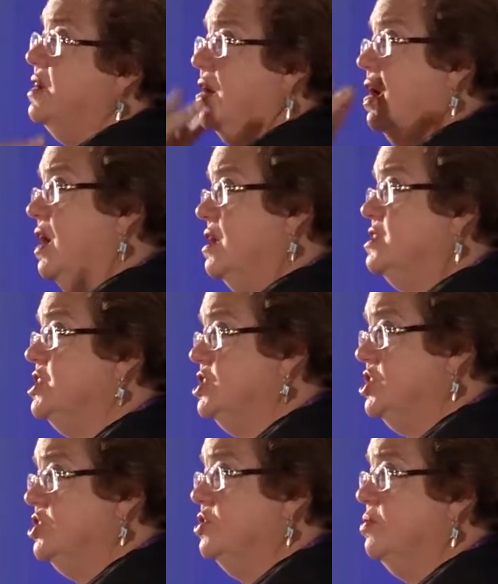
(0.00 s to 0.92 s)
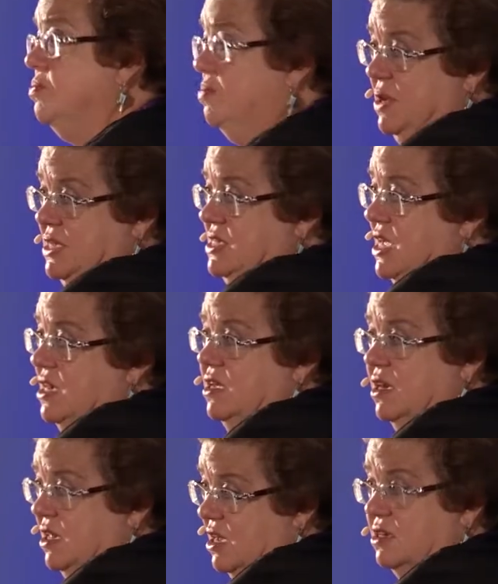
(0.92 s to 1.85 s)
uh, to do big data
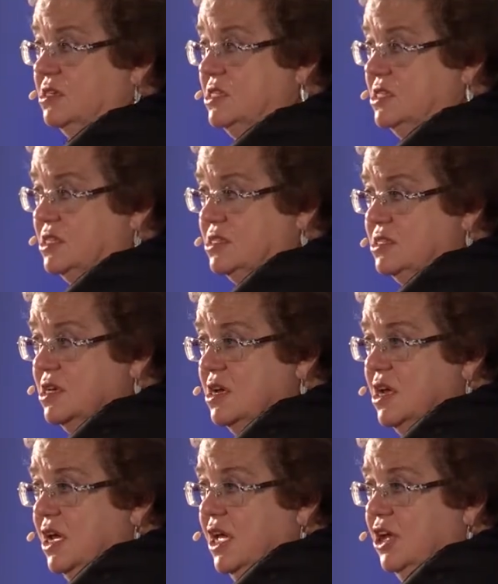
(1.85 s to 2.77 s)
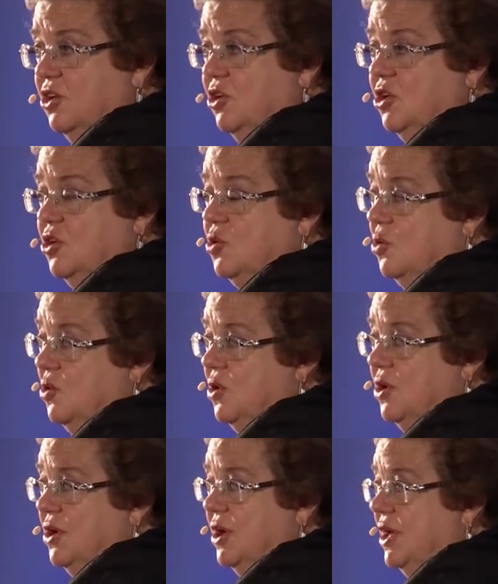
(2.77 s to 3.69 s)
analysis. Your
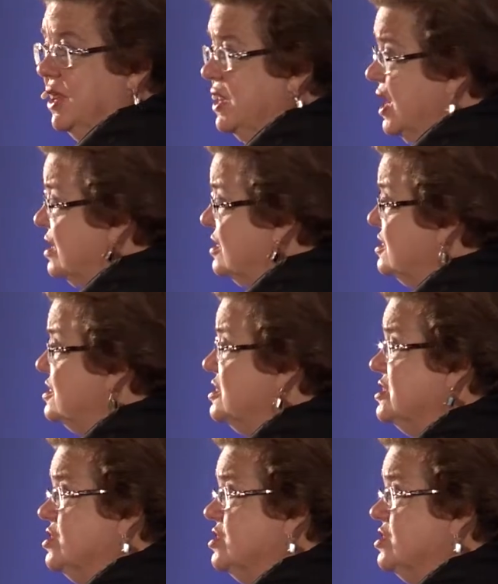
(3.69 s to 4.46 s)
uh, analysis is